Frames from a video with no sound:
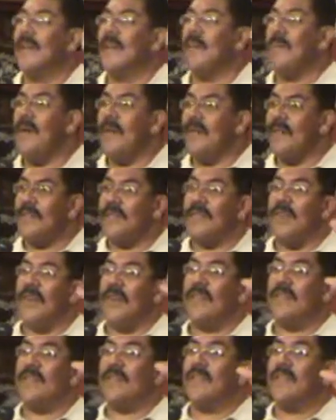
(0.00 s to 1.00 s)
Come on,
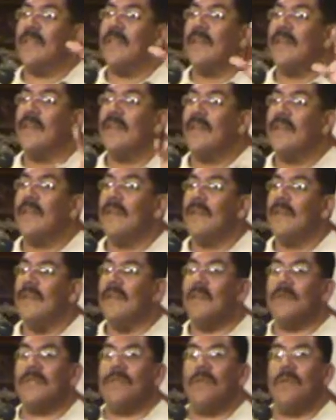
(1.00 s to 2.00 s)
church.
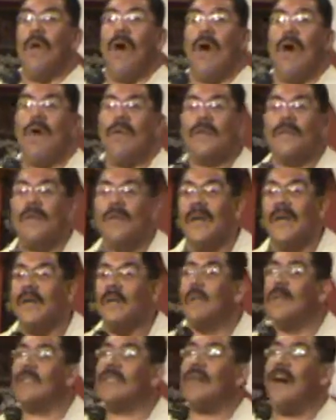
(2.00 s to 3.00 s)
It was wrong the way
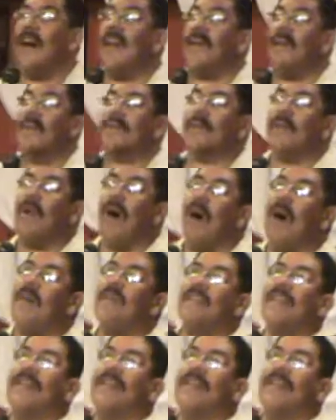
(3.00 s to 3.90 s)
you were taught. It was wrong